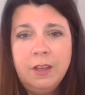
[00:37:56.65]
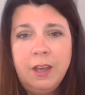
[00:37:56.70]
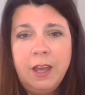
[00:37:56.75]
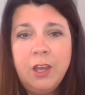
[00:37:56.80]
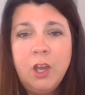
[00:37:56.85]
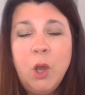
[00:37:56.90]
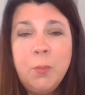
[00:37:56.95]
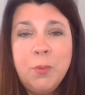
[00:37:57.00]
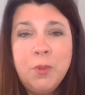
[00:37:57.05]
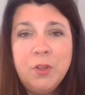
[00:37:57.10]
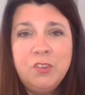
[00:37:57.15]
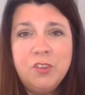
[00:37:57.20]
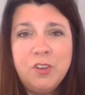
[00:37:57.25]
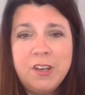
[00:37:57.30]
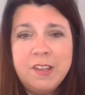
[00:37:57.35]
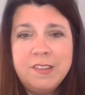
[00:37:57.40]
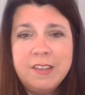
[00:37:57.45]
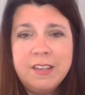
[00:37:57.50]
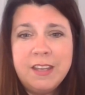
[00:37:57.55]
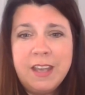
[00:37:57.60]
I hope you'll
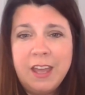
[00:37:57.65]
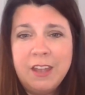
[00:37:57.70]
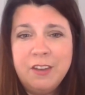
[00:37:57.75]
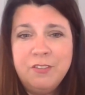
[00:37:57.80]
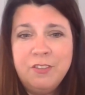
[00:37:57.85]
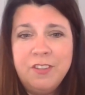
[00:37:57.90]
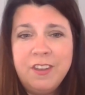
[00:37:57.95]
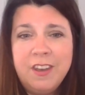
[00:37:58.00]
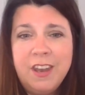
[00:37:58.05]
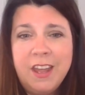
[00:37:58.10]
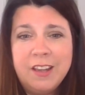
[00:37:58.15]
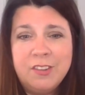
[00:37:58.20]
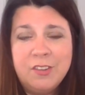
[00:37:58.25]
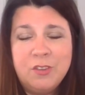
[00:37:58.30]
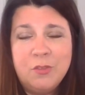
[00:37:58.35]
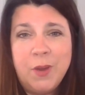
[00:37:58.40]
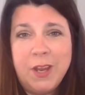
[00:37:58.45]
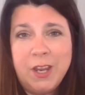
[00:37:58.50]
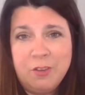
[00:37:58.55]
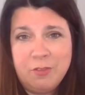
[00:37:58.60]
join us again for the
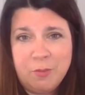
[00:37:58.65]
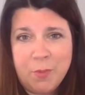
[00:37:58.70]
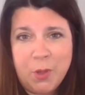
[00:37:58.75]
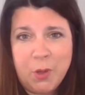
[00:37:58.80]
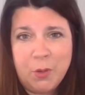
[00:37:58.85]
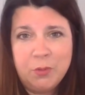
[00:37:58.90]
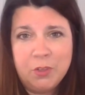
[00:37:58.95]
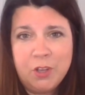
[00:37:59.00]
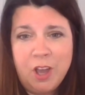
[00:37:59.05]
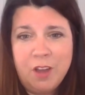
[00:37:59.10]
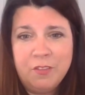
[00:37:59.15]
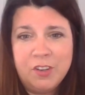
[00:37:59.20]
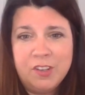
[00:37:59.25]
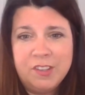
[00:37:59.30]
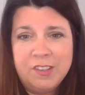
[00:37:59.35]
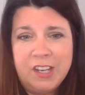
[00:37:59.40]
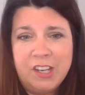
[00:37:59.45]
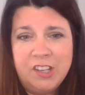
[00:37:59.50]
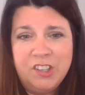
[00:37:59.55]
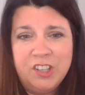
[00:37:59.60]
next RAND Remote
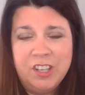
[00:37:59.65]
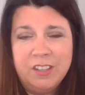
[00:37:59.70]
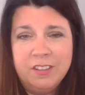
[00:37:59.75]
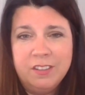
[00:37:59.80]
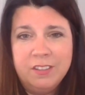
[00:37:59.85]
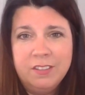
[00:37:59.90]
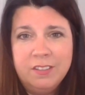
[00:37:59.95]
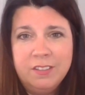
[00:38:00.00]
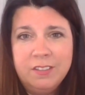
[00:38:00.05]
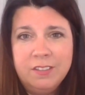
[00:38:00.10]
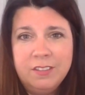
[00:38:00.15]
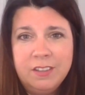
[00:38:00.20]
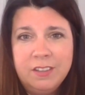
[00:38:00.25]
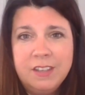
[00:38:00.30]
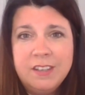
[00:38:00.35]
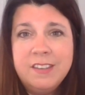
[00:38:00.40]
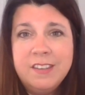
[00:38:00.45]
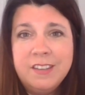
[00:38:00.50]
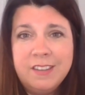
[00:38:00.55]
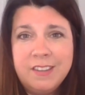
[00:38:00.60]
conversation.
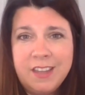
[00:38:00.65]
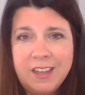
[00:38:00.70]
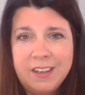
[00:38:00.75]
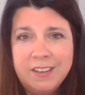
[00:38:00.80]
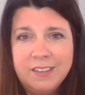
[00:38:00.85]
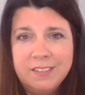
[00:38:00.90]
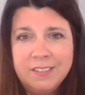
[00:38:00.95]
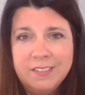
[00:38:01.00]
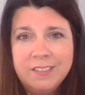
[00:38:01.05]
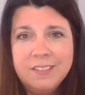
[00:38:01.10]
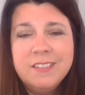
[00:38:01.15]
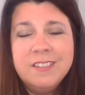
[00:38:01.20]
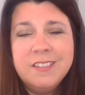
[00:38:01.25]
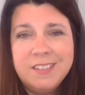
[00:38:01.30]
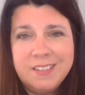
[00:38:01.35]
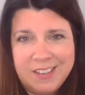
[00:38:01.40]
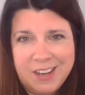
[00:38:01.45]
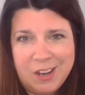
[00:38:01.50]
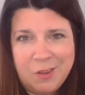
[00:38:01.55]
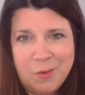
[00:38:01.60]
Until
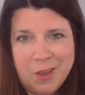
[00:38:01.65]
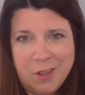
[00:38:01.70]
then, stay